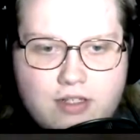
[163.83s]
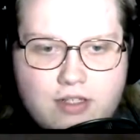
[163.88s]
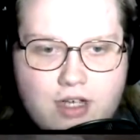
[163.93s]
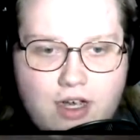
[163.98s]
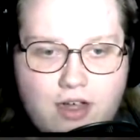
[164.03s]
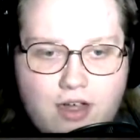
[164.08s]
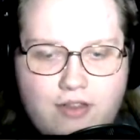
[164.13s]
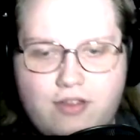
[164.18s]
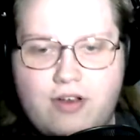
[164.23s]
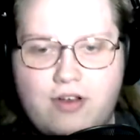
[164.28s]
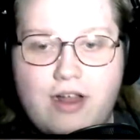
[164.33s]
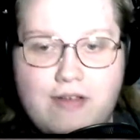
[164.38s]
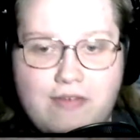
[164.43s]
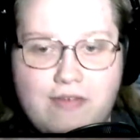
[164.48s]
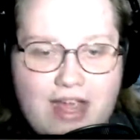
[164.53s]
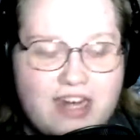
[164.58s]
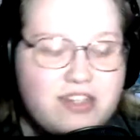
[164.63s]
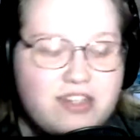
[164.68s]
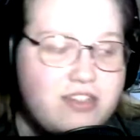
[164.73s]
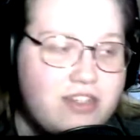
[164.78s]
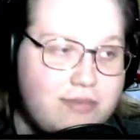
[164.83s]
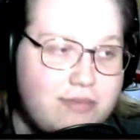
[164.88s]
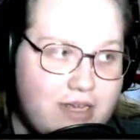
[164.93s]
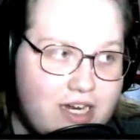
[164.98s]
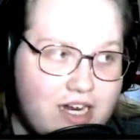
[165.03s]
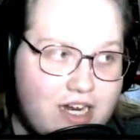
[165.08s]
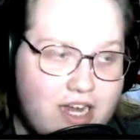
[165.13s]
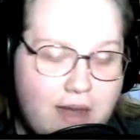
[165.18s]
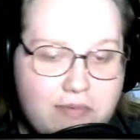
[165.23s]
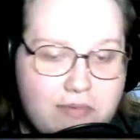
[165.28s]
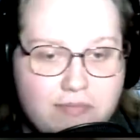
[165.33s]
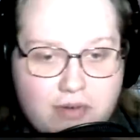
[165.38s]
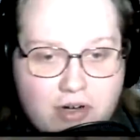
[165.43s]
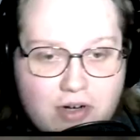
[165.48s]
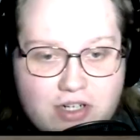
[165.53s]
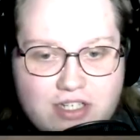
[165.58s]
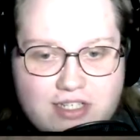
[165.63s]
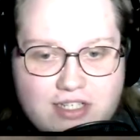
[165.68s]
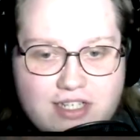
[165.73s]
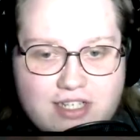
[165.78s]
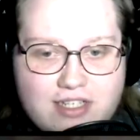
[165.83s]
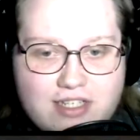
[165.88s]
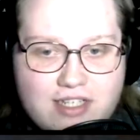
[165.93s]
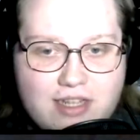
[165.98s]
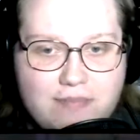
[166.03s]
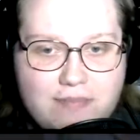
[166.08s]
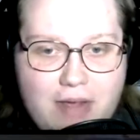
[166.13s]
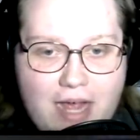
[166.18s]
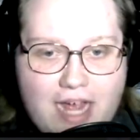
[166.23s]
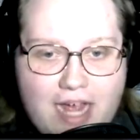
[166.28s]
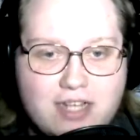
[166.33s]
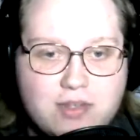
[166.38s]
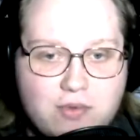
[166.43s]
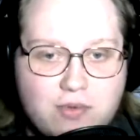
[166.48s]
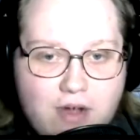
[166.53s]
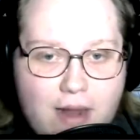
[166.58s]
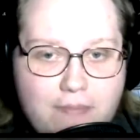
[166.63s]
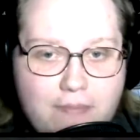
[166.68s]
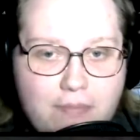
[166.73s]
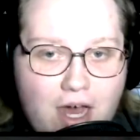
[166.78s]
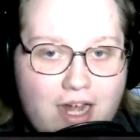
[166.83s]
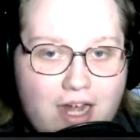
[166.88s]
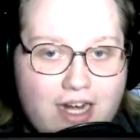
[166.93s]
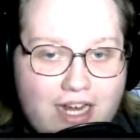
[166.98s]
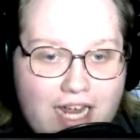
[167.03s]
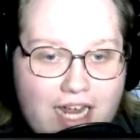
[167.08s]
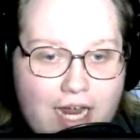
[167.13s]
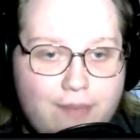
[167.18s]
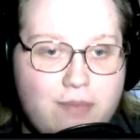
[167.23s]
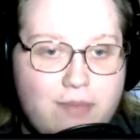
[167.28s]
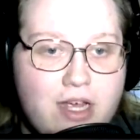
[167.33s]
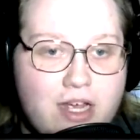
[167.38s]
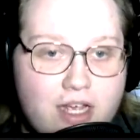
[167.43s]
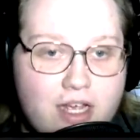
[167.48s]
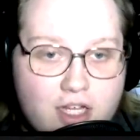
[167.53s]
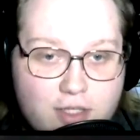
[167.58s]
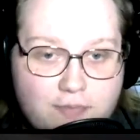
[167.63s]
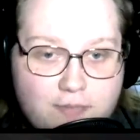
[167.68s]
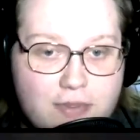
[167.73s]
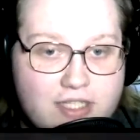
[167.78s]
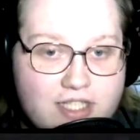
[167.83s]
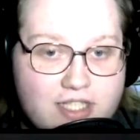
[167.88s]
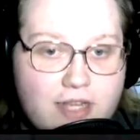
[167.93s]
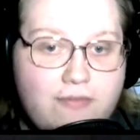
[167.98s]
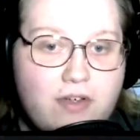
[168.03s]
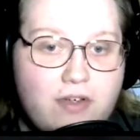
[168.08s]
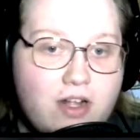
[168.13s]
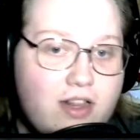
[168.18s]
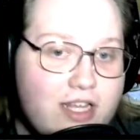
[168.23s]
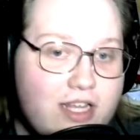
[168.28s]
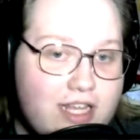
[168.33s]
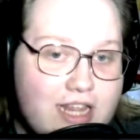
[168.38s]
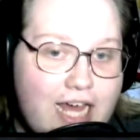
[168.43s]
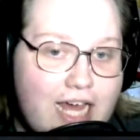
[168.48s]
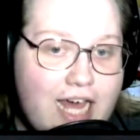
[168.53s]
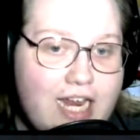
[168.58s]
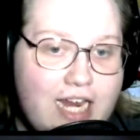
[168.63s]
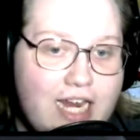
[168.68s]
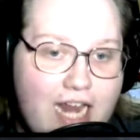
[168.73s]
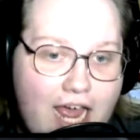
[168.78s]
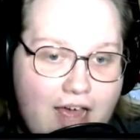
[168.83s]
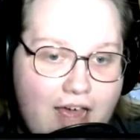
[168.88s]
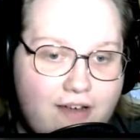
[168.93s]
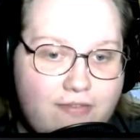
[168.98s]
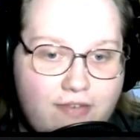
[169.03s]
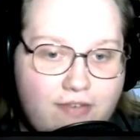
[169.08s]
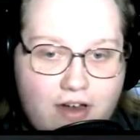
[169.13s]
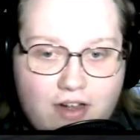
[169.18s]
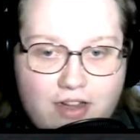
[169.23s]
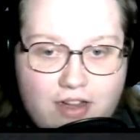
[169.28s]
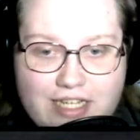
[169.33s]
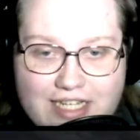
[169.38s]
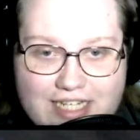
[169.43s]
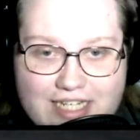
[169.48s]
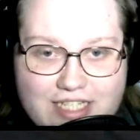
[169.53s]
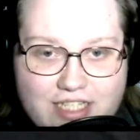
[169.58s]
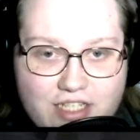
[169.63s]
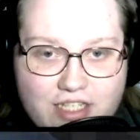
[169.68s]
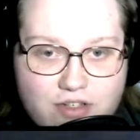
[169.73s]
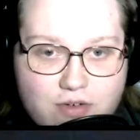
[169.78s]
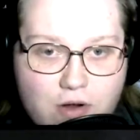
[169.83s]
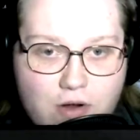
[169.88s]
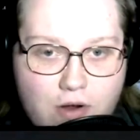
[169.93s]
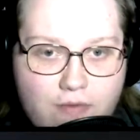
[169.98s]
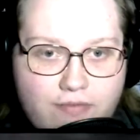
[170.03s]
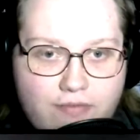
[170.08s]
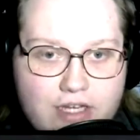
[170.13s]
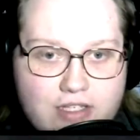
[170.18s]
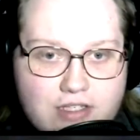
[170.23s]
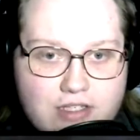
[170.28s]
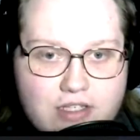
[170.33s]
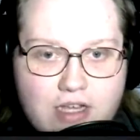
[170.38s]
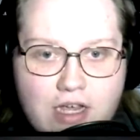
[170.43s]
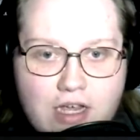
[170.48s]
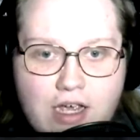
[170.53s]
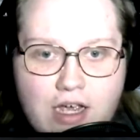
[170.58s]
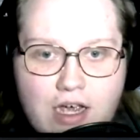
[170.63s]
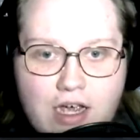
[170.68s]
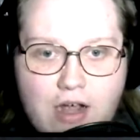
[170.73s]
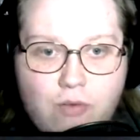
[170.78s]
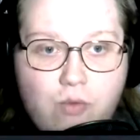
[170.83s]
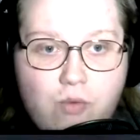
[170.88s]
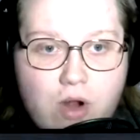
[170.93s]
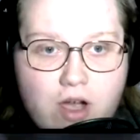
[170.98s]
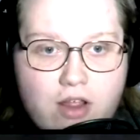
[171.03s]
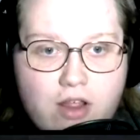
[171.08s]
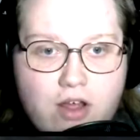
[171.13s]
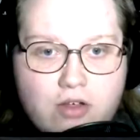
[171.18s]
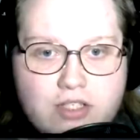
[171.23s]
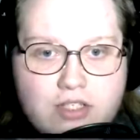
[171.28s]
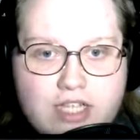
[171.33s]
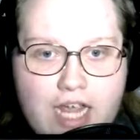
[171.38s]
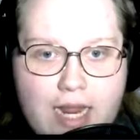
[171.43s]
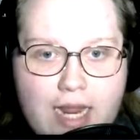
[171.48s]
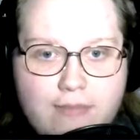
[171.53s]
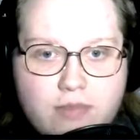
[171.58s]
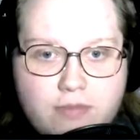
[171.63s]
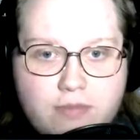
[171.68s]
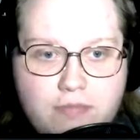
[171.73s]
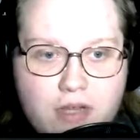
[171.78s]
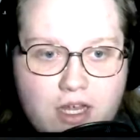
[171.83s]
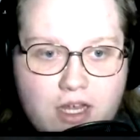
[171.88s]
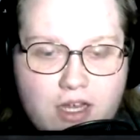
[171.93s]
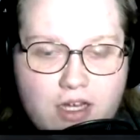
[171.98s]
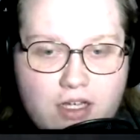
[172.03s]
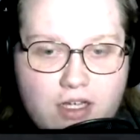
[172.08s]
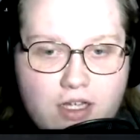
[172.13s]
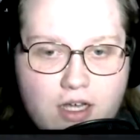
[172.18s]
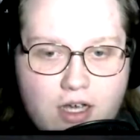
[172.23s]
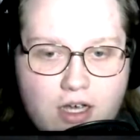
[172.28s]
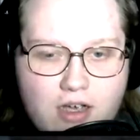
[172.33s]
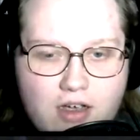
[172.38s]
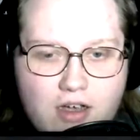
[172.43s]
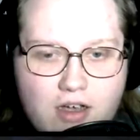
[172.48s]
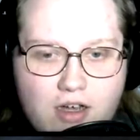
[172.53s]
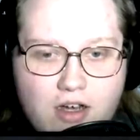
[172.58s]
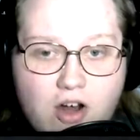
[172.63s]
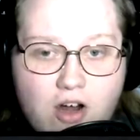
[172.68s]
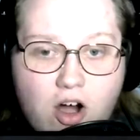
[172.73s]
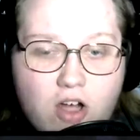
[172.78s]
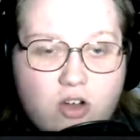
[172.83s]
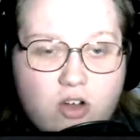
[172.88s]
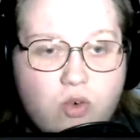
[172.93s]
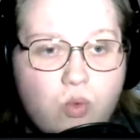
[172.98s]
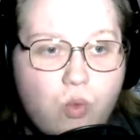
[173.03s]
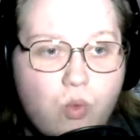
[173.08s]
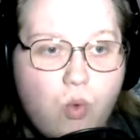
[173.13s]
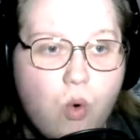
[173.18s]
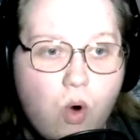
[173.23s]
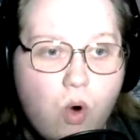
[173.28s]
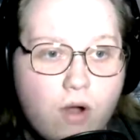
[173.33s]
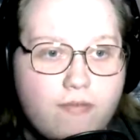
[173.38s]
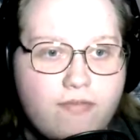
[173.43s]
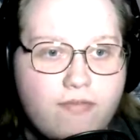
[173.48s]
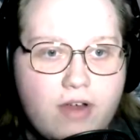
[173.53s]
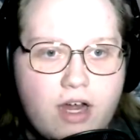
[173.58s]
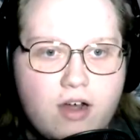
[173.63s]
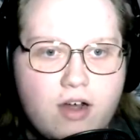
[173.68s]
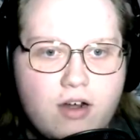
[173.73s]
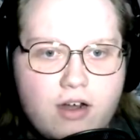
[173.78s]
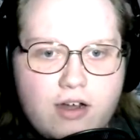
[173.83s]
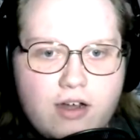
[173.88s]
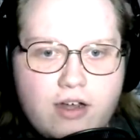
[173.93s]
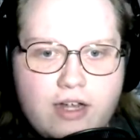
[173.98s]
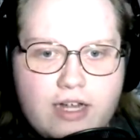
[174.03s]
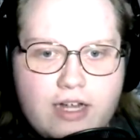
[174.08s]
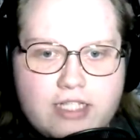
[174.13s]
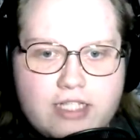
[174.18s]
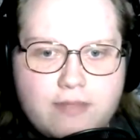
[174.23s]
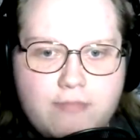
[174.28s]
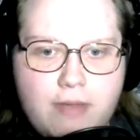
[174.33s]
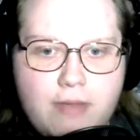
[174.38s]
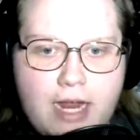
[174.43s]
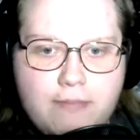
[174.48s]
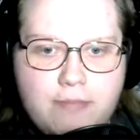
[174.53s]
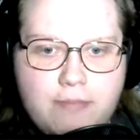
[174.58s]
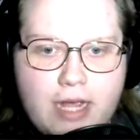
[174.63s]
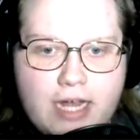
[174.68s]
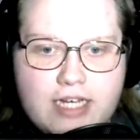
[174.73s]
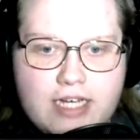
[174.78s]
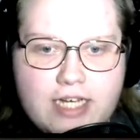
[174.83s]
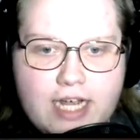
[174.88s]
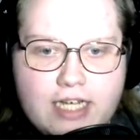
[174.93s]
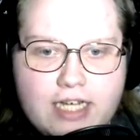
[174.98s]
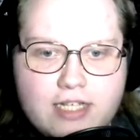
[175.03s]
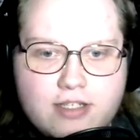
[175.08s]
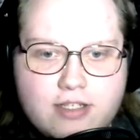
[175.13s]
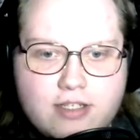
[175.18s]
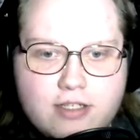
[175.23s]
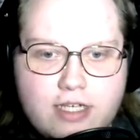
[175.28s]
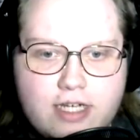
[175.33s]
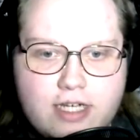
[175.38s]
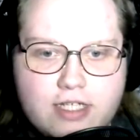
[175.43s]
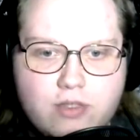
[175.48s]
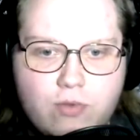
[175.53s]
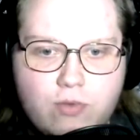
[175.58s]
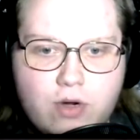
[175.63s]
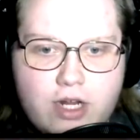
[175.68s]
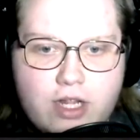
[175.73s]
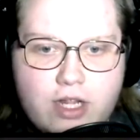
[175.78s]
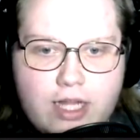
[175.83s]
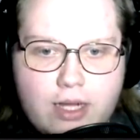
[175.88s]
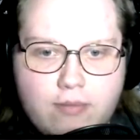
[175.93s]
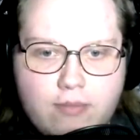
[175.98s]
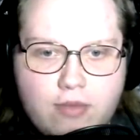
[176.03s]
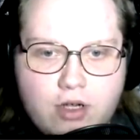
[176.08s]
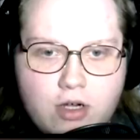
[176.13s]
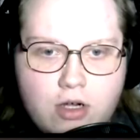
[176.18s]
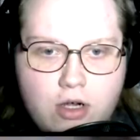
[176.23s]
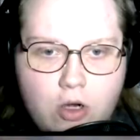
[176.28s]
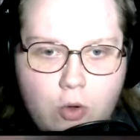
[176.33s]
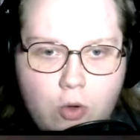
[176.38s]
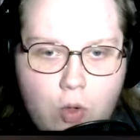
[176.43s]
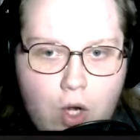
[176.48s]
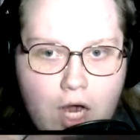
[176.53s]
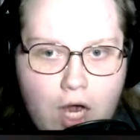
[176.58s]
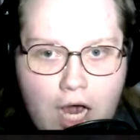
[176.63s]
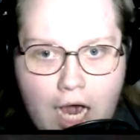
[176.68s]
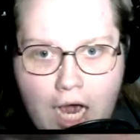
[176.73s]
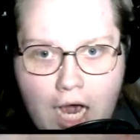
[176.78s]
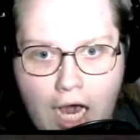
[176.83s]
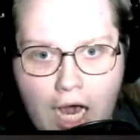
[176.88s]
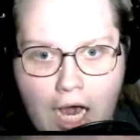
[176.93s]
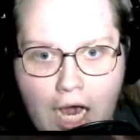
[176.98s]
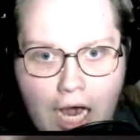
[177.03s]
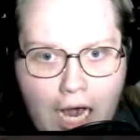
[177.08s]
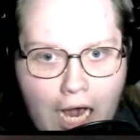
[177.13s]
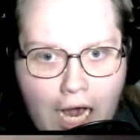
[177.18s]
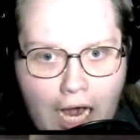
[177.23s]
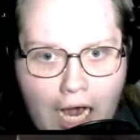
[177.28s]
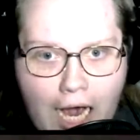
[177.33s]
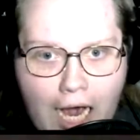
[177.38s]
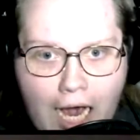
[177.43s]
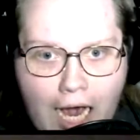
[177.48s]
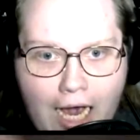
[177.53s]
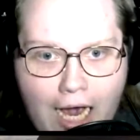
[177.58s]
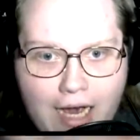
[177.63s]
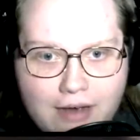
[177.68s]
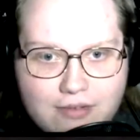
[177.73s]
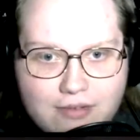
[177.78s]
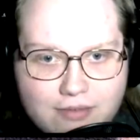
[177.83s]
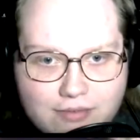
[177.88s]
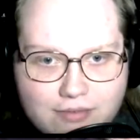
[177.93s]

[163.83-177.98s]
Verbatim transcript: Uh, there have actually been a couple purchases in the past where I bought a game specifically that it had fairly easy trophies. Uh, one of those games being uh, Garden Warfare. It's made by DICE. It's one of them... Ah!